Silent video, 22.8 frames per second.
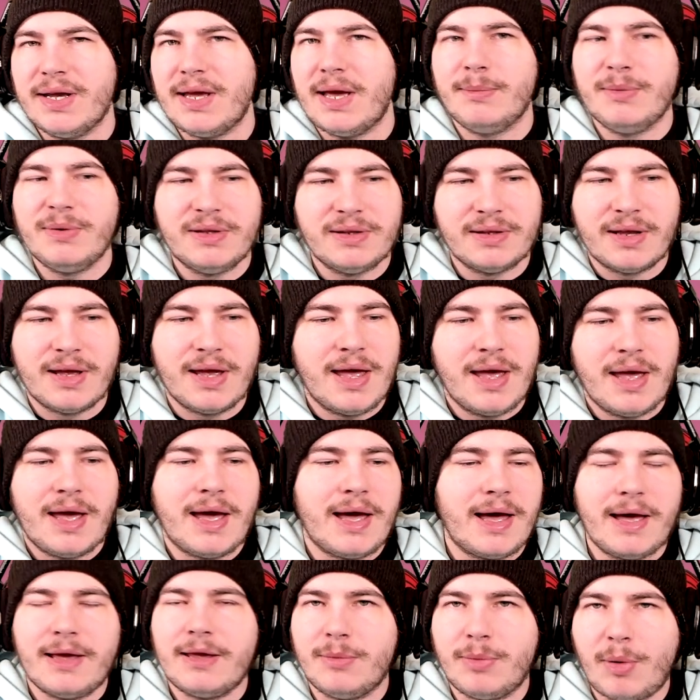I mean,
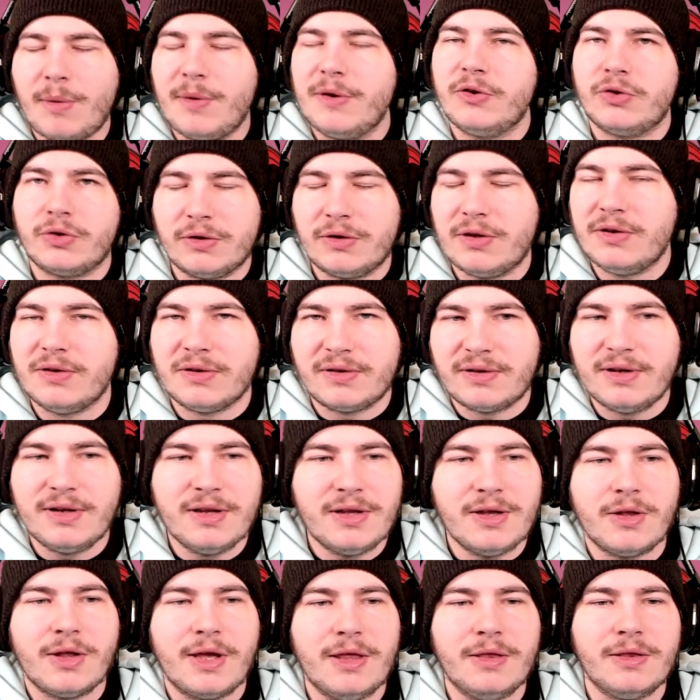you probably didn't see
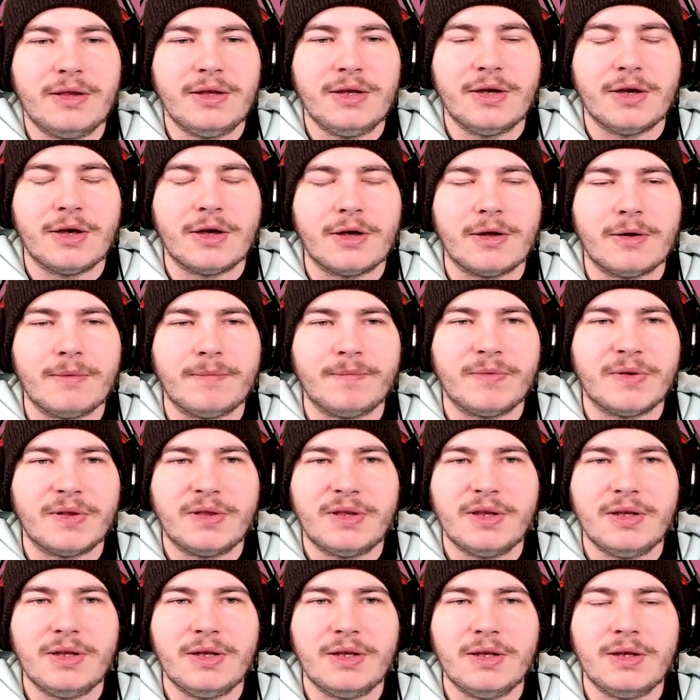it in
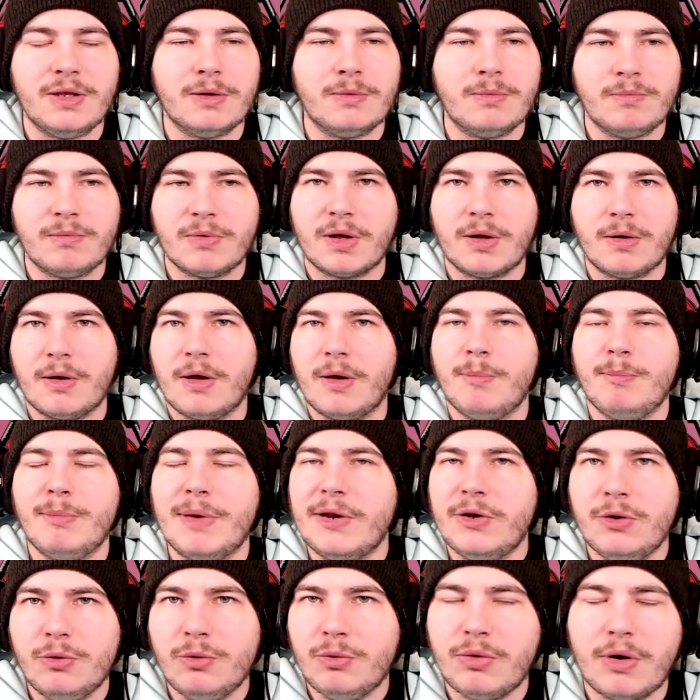the
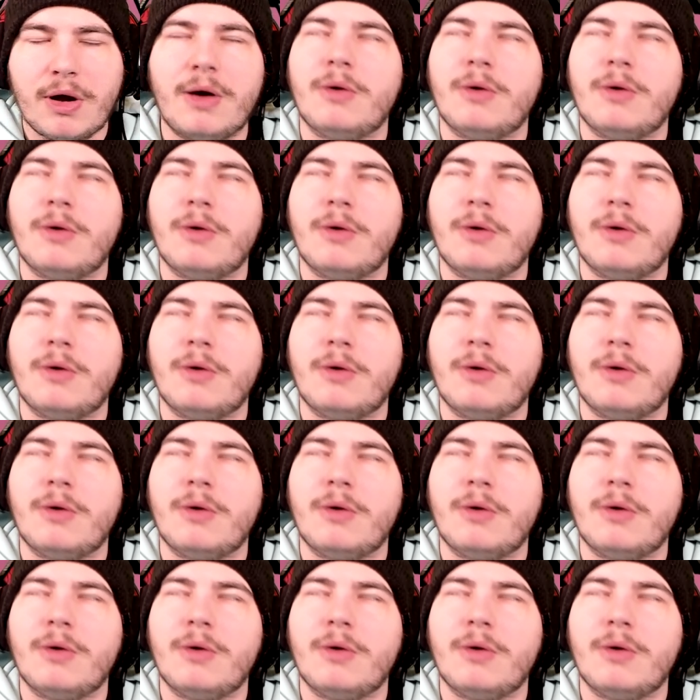menu,